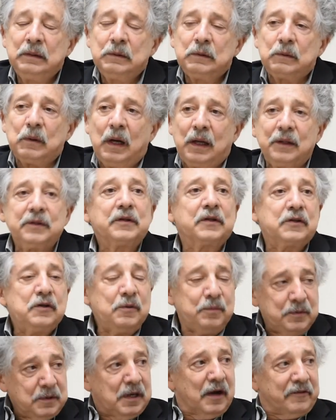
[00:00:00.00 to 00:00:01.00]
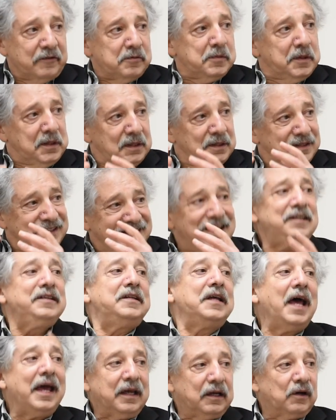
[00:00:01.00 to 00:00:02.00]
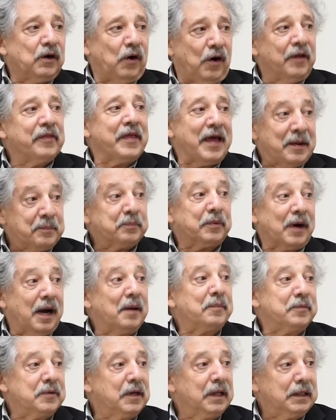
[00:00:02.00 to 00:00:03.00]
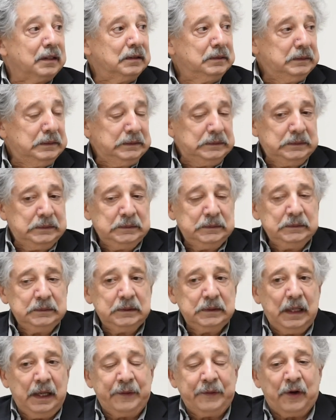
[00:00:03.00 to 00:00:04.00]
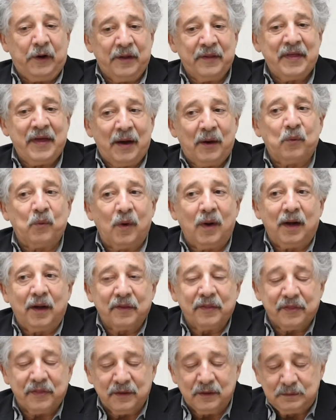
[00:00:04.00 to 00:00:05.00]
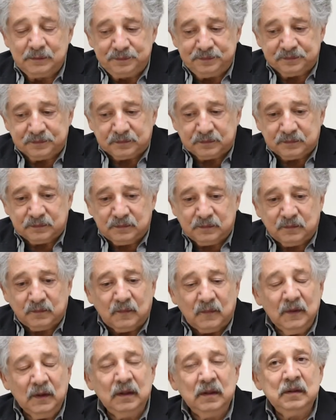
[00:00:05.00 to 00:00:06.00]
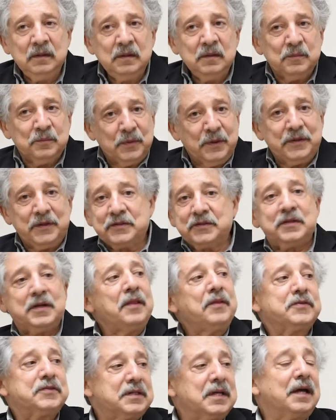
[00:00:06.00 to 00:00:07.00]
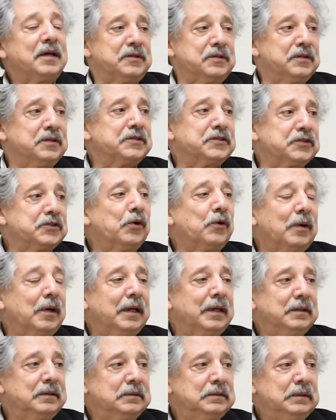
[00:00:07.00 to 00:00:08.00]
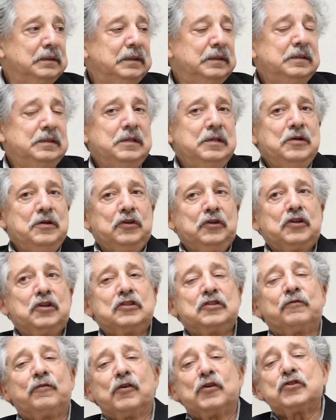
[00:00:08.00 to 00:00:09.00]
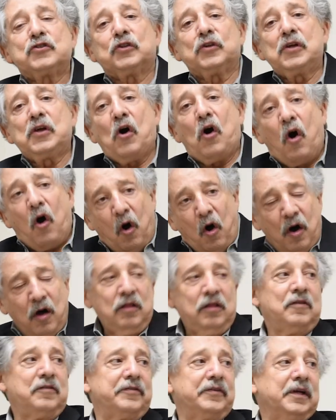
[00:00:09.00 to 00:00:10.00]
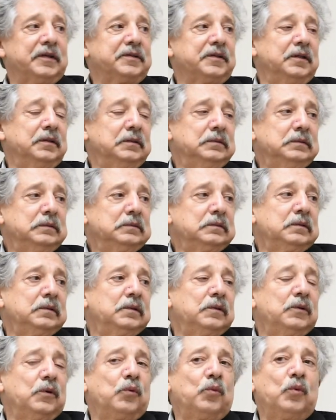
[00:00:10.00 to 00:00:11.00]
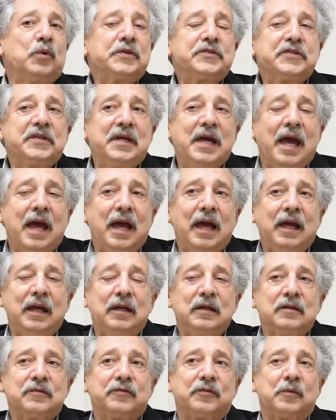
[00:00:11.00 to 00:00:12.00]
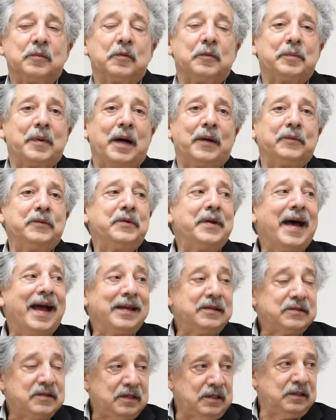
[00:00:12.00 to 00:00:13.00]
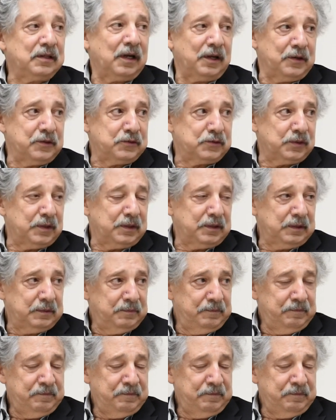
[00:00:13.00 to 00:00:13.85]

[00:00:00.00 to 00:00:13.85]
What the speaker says: Well, the Cuban government did take all that property and all that wealth. But there's another side to the story, because virtually all of it was gained from about 1900,